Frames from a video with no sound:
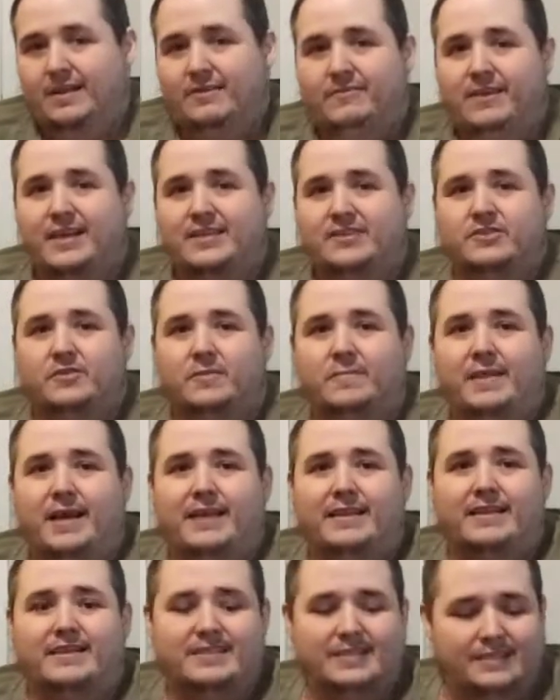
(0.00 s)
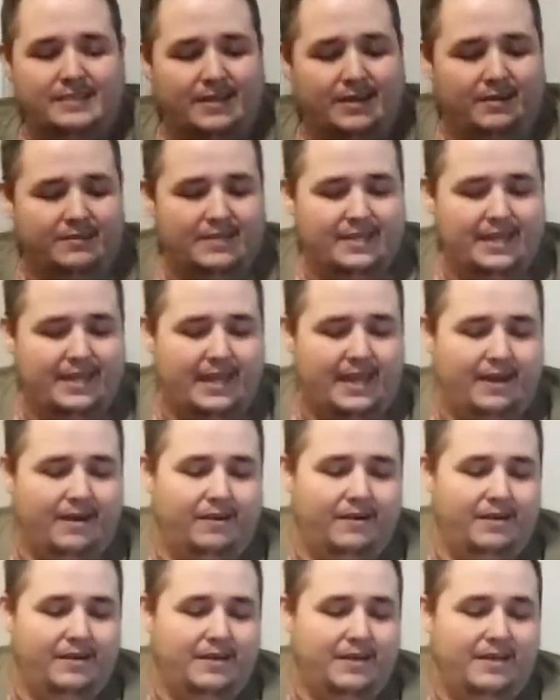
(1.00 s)
Yeah. Try to show them that. This is our
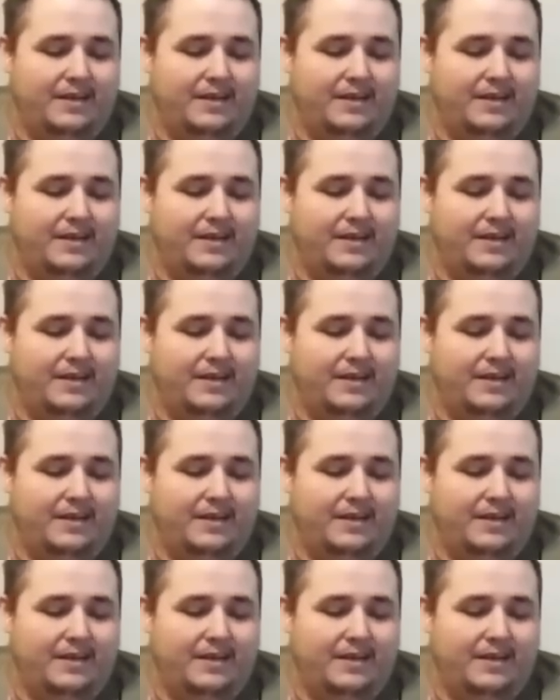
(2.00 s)
decal